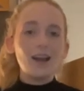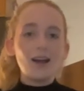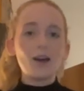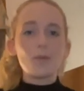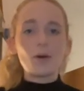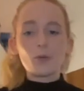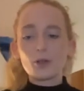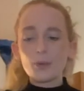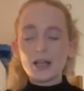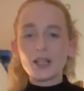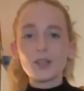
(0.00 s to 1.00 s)
I want to
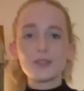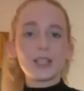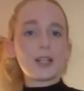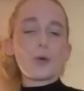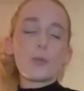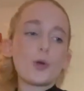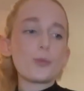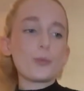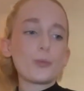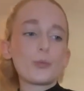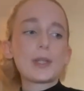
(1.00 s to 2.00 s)
wear clothes that like I won't
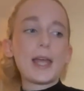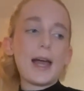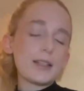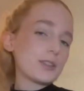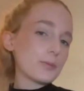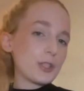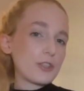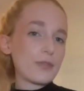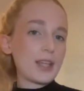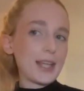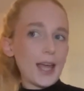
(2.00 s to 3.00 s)
care so much if
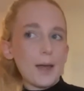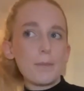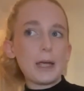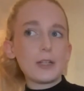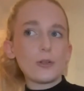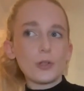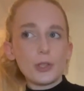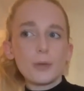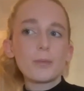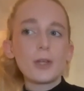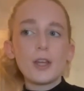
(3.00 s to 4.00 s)
they get paint on
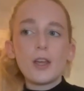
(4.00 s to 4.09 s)
them.